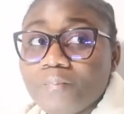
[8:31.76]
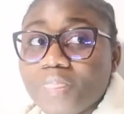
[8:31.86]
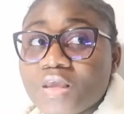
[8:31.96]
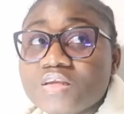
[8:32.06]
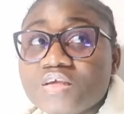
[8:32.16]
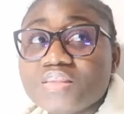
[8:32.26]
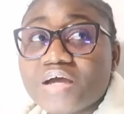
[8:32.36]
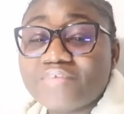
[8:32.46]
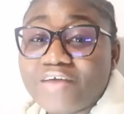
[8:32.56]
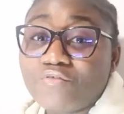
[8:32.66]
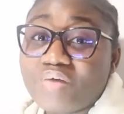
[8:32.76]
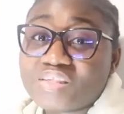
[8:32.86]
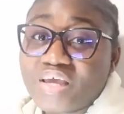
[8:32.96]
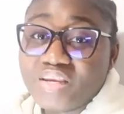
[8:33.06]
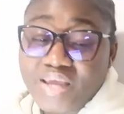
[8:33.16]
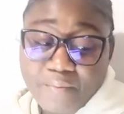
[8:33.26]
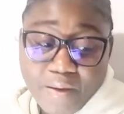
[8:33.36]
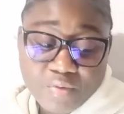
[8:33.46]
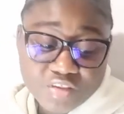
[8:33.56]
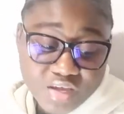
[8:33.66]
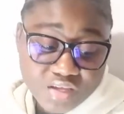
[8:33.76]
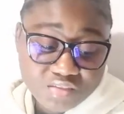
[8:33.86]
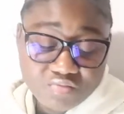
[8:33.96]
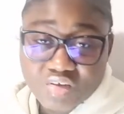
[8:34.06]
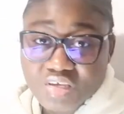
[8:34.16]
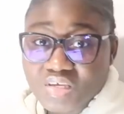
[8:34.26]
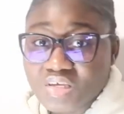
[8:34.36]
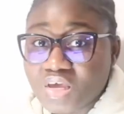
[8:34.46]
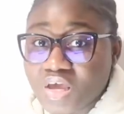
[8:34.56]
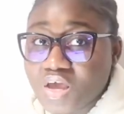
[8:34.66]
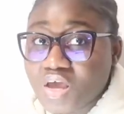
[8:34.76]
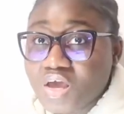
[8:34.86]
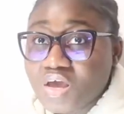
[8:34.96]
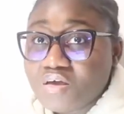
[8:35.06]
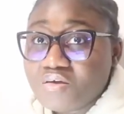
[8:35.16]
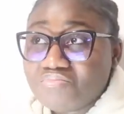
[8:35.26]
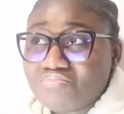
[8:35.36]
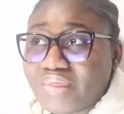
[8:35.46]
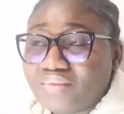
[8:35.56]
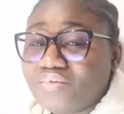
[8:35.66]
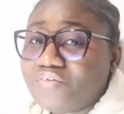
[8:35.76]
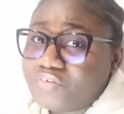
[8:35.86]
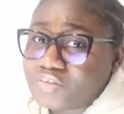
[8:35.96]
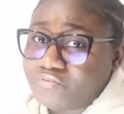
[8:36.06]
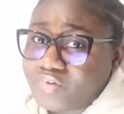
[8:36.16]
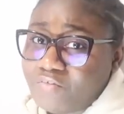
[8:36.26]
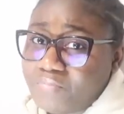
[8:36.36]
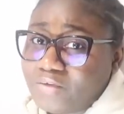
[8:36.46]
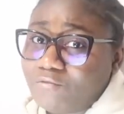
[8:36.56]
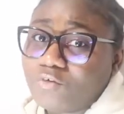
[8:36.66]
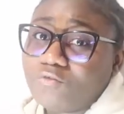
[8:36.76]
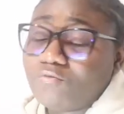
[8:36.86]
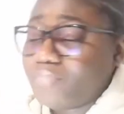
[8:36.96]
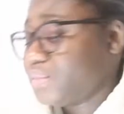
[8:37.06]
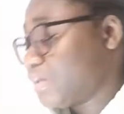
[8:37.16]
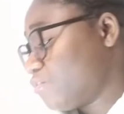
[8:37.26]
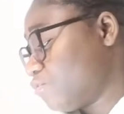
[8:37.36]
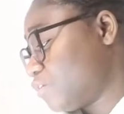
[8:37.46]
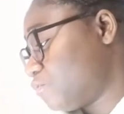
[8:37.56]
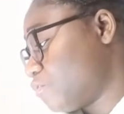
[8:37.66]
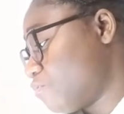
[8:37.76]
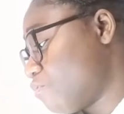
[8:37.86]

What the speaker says: the interview. I even went earlier. I went at like 3:45. My interview was for